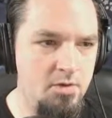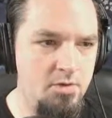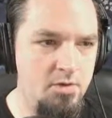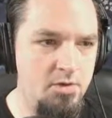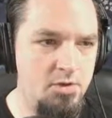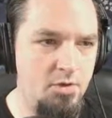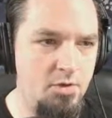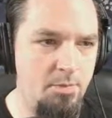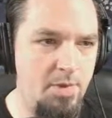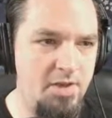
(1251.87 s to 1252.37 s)

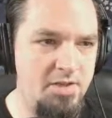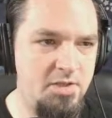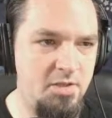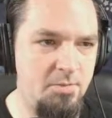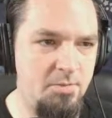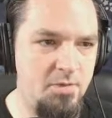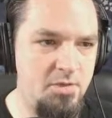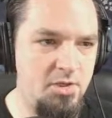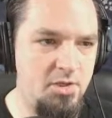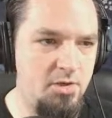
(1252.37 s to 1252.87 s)
So basic
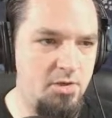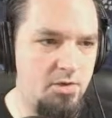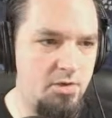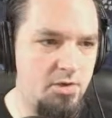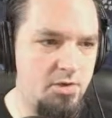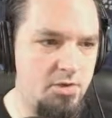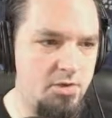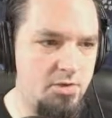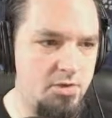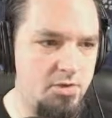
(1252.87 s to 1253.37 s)

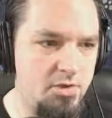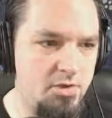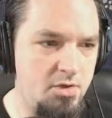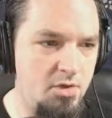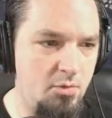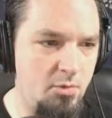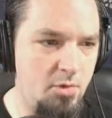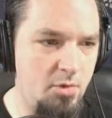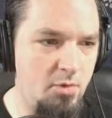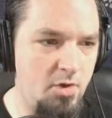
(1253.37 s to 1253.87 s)
materials. No,
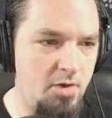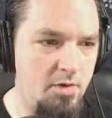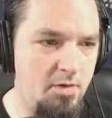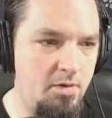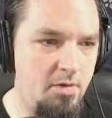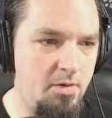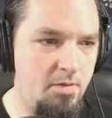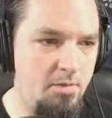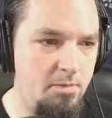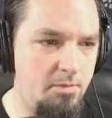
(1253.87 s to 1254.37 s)
we want
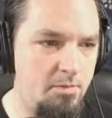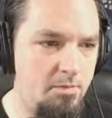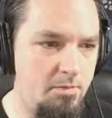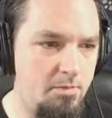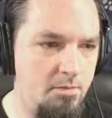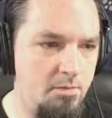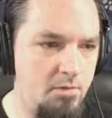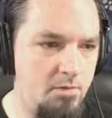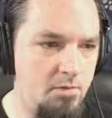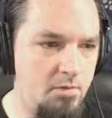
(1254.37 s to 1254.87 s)

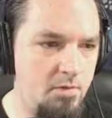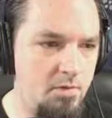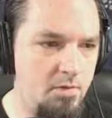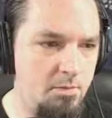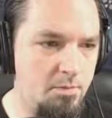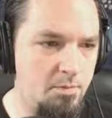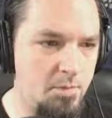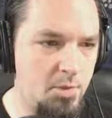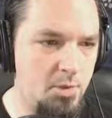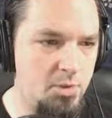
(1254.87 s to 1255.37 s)

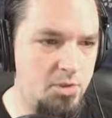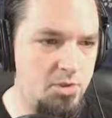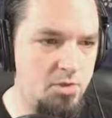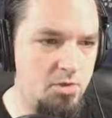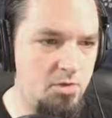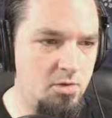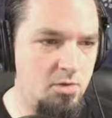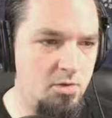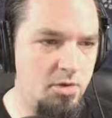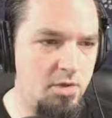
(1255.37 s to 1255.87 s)

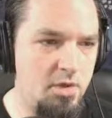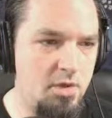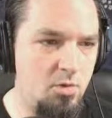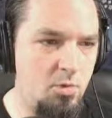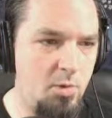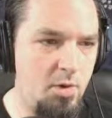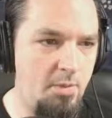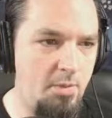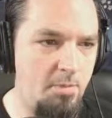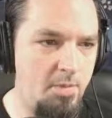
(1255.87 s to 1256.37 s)
personal
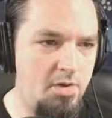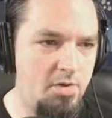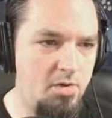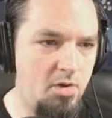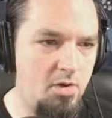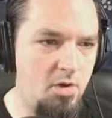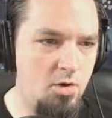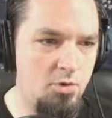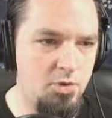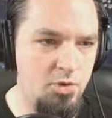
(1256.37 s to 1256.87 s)
equipment.
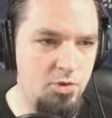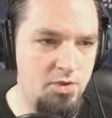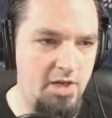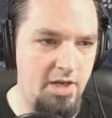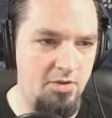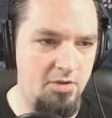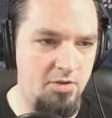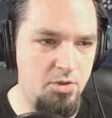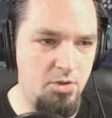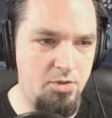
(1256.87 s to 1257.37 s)
O2
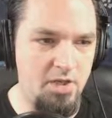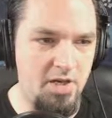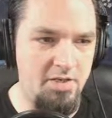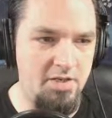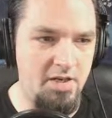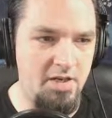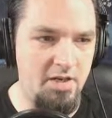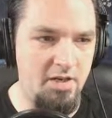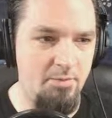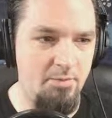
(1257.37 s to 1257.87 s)
tank. 2
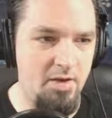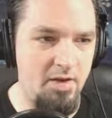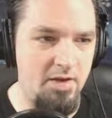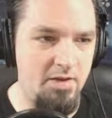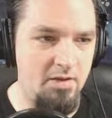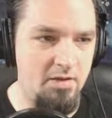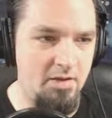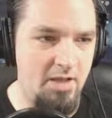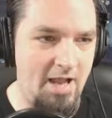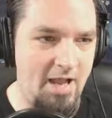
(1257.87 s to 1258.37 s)
titanium
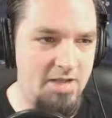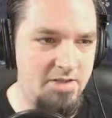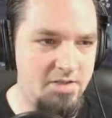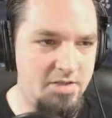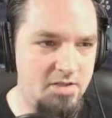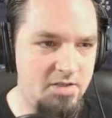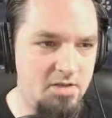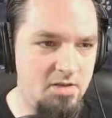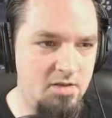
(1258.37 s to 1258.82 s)
and glass.